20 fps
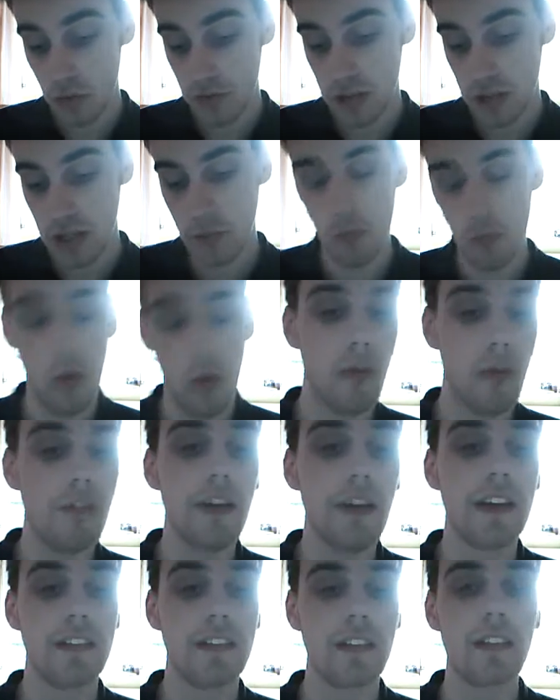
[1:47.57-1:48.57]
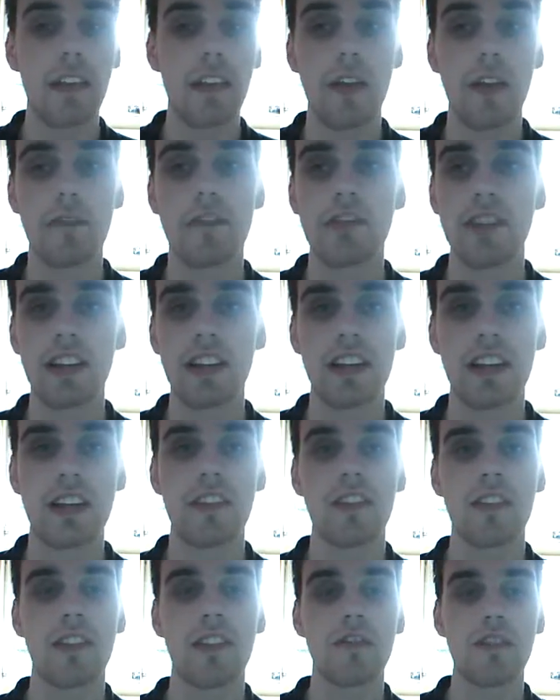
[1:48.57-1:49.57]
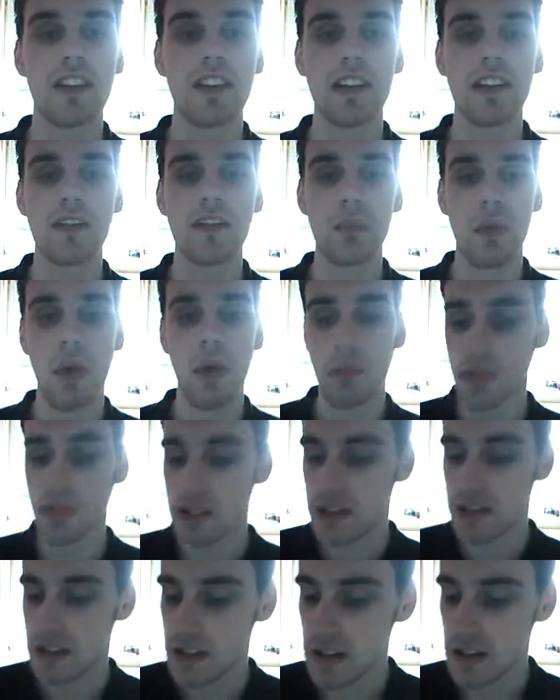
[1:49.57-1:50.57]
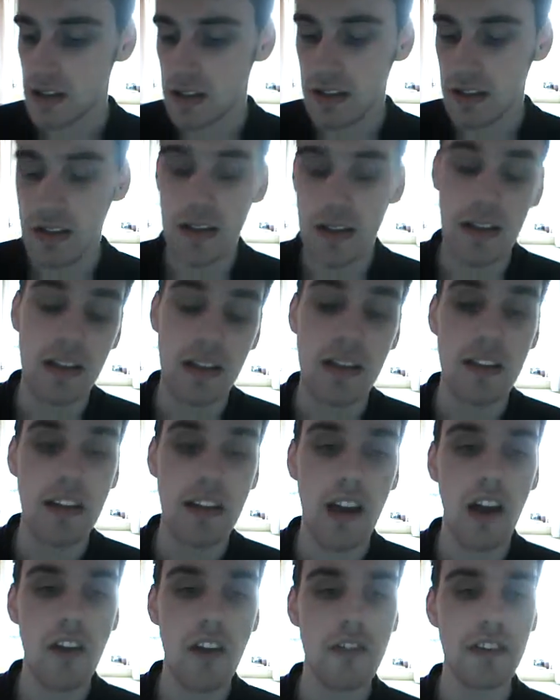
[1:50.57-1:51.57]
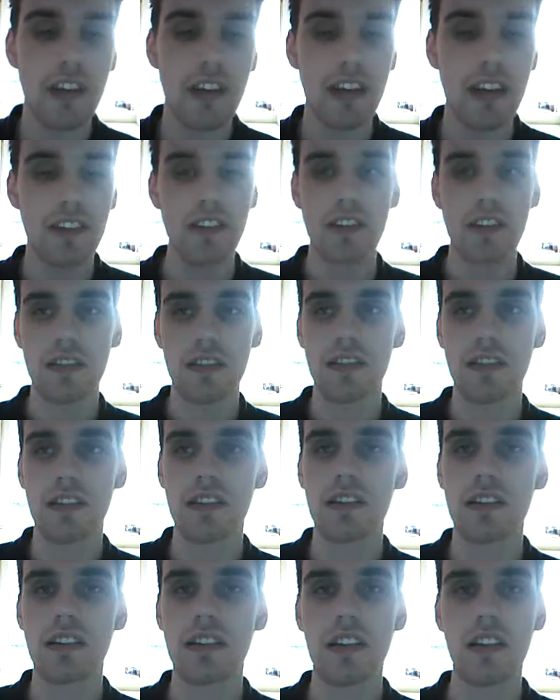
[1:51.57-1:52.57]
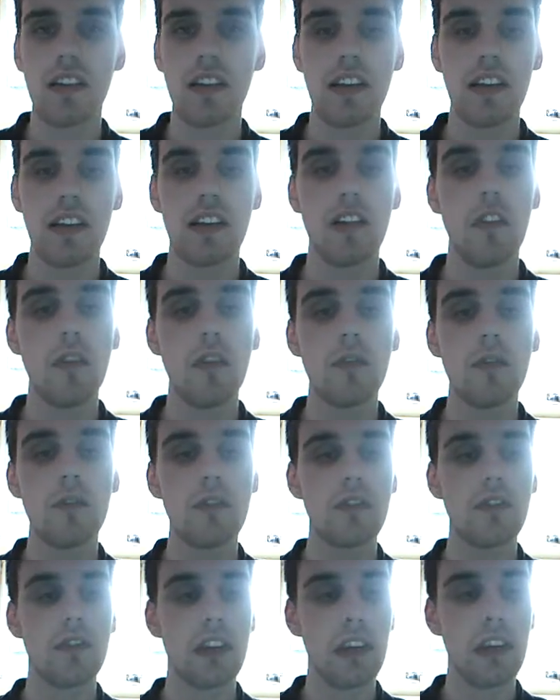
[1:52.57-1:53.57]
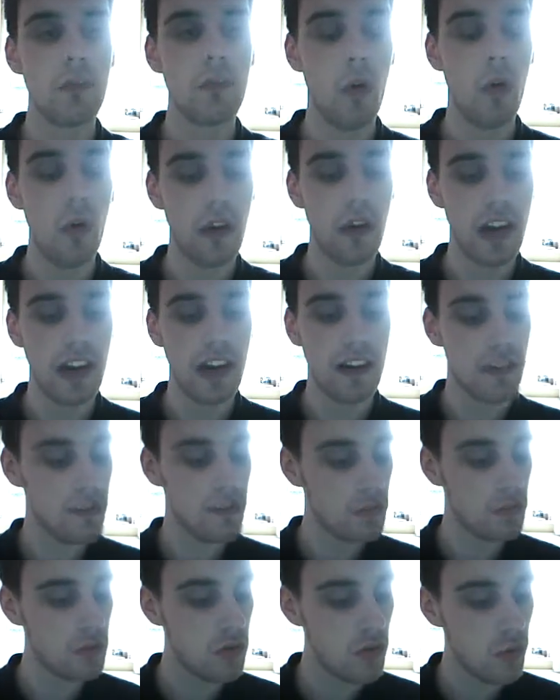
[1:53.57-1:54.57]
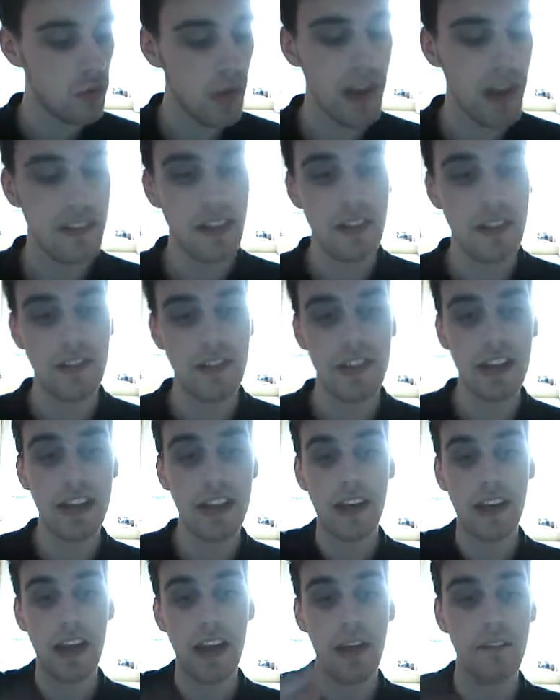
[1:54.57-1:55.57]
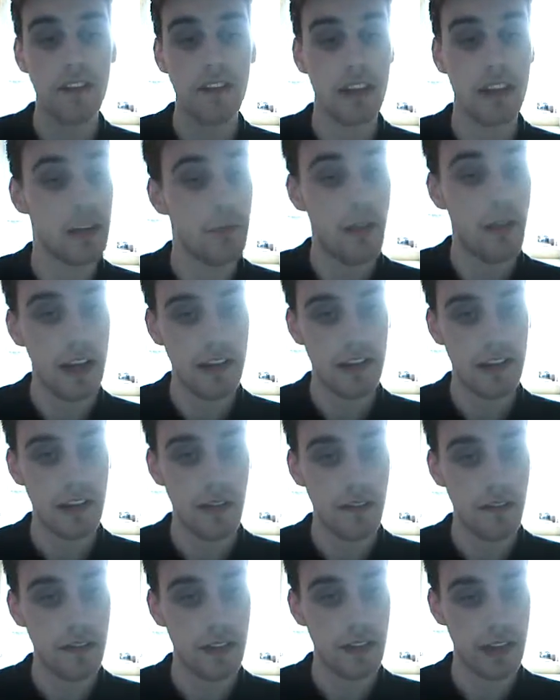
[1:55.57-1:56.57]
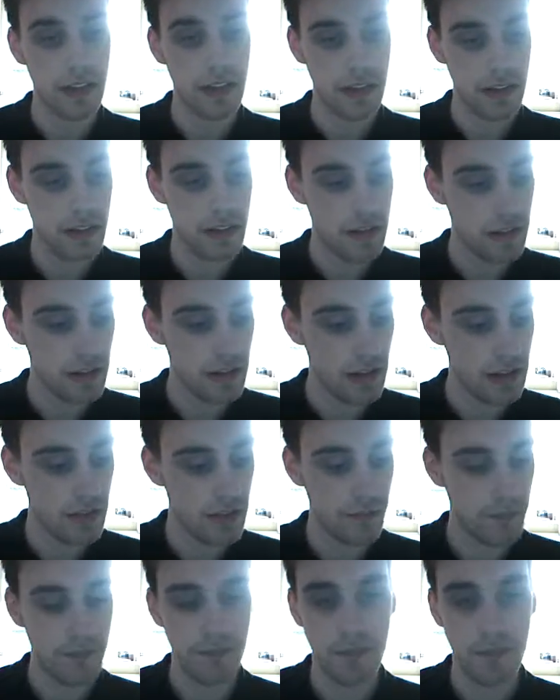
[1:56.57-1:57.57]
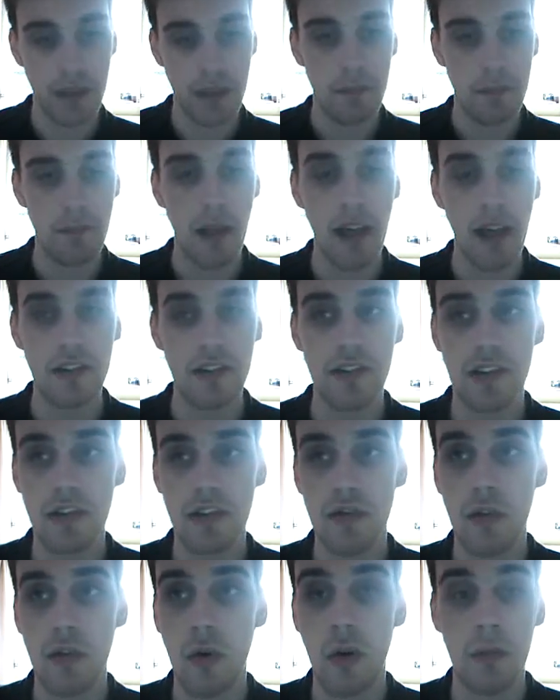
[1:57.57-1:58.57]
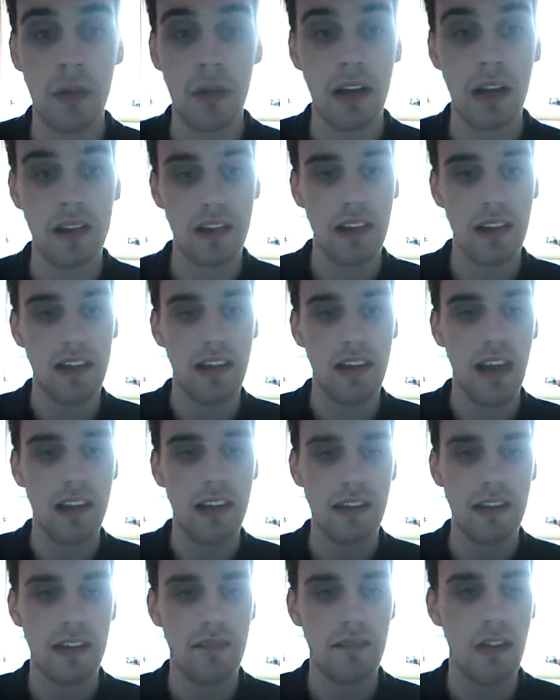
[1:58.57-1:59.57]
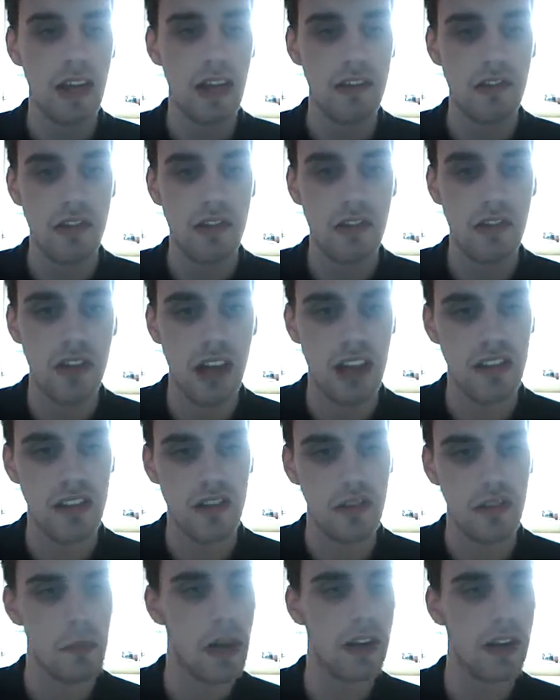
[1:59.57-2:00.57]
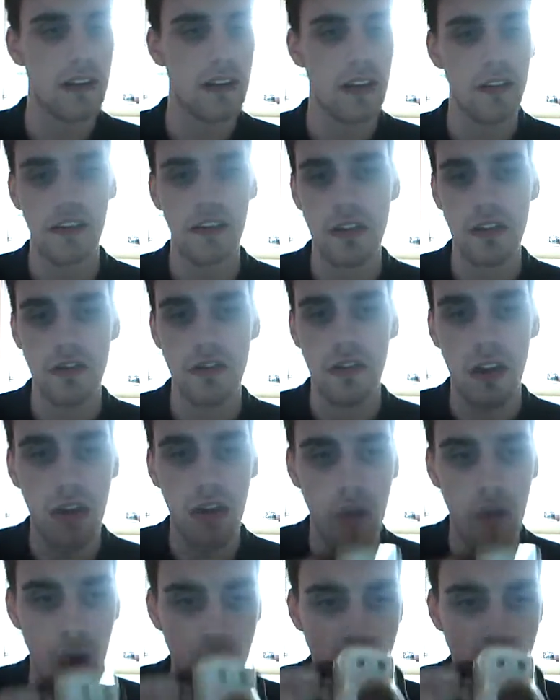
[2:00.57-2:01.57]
the Team Raw are face except for Jillian. So Jillian's probably, yeah, I would say they're like all Team Raw are getting on swell, and then Jillian comes in and messes up like matches for him, like say tag team matches against SmackDown, I don't know.